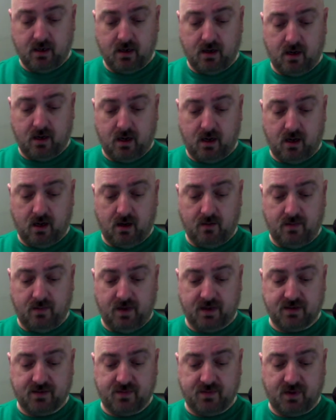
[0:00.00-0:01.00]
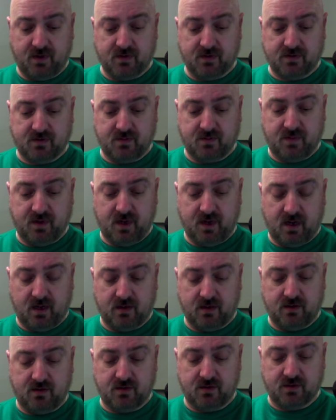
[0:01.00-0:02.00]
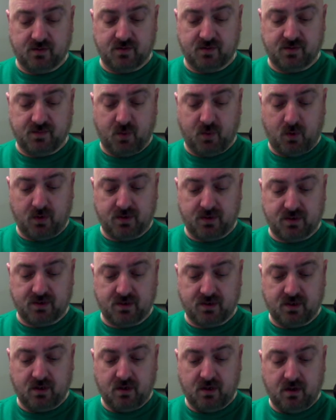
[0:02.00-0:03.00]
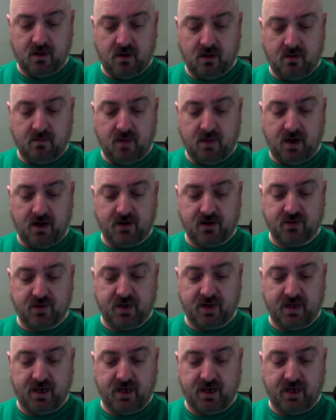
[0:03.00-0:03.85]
It's supposed to do some sports monitoring.